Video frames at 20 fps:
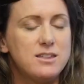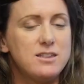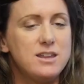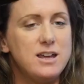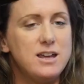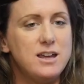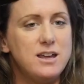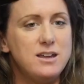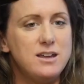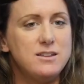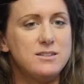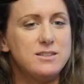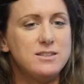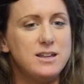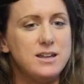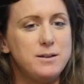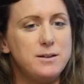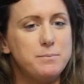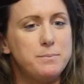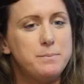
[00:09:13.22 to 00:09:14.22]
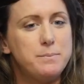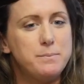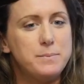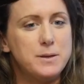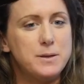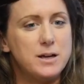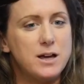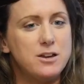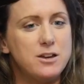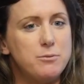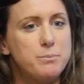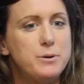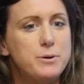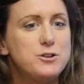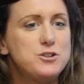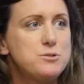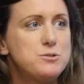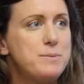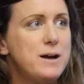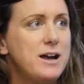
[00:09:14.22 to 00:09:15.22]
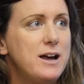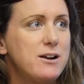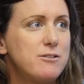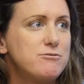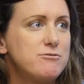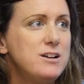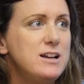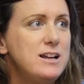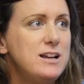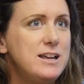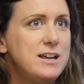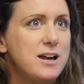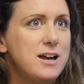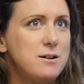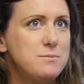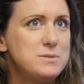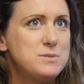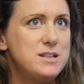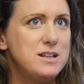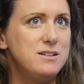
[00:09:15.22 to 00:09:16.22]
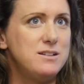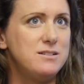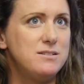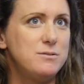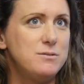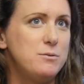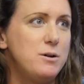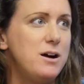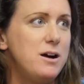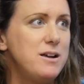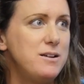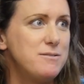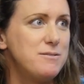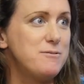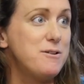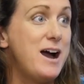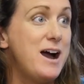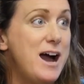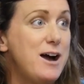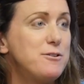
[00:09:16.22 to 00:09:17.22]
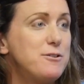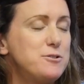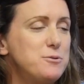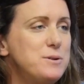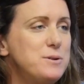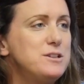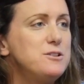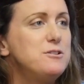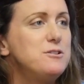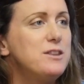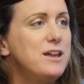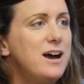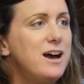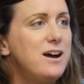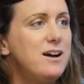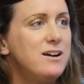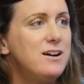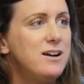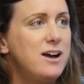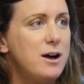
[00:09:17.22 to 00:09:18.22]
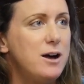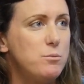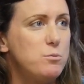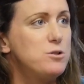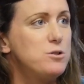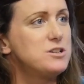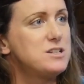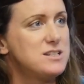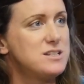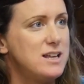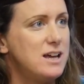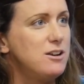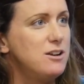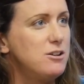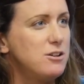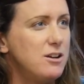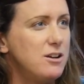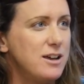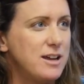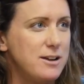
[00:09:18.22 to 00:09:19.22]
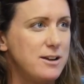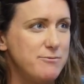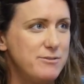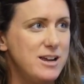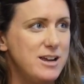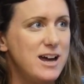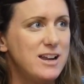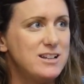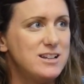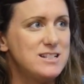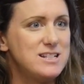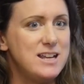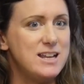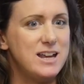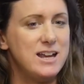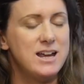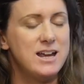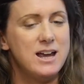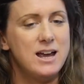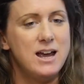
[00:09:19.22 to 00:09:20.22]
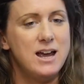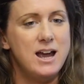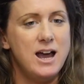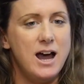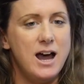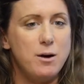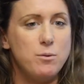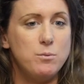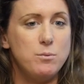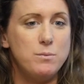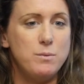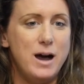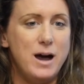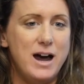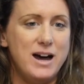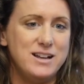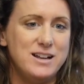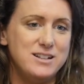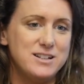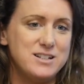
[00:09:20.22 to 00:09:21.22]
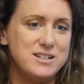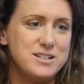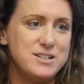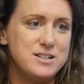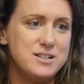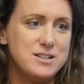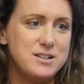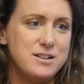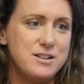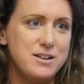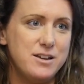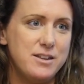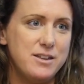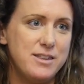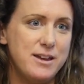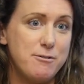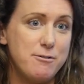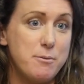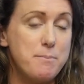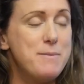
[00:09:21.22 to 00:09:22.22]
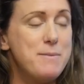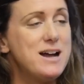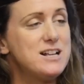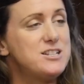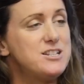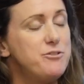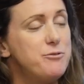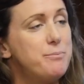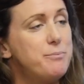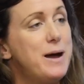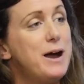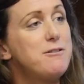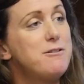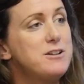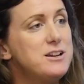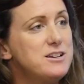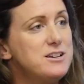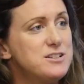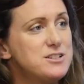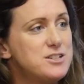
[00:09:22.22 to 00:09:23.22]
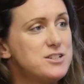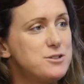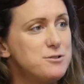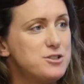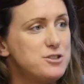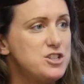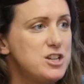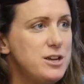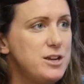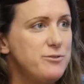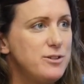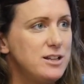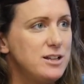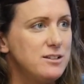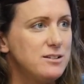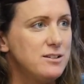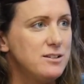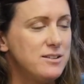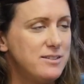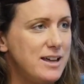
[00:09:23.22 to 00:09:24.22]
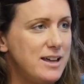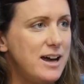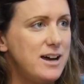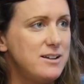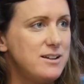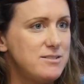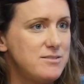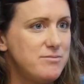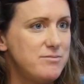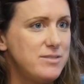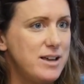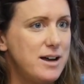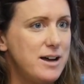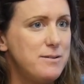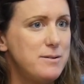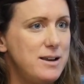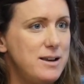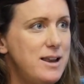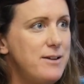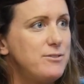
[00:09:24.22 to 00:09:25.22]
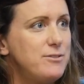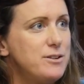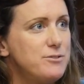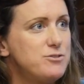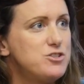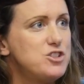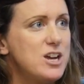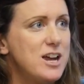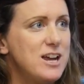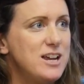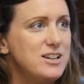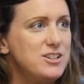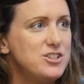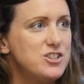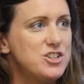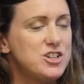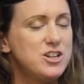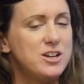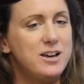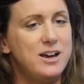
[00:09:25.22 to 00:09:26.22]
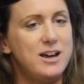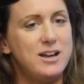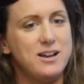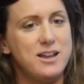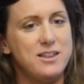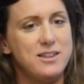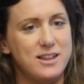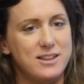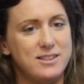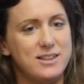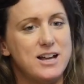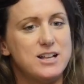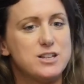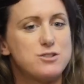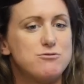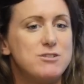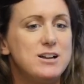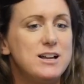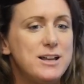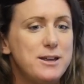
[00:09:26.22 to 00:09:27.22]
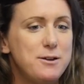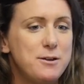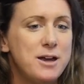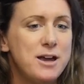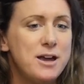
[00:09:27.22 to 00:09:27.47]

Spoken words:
the kind of pushback really comes in, how do we do that? And what does that look like in reality? And there are massive barriers to achieving that level of change. And I think that's really